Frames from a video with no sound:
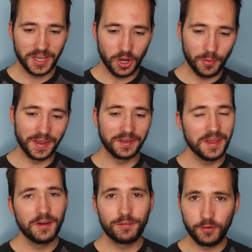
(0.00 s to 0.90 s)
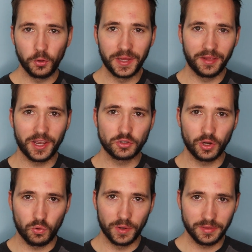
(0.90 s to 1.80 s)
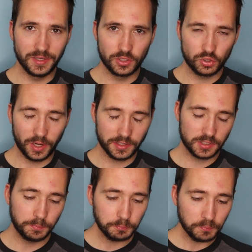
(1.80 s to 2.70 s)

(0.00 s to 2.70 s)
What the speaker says: going fully electric with these trucks.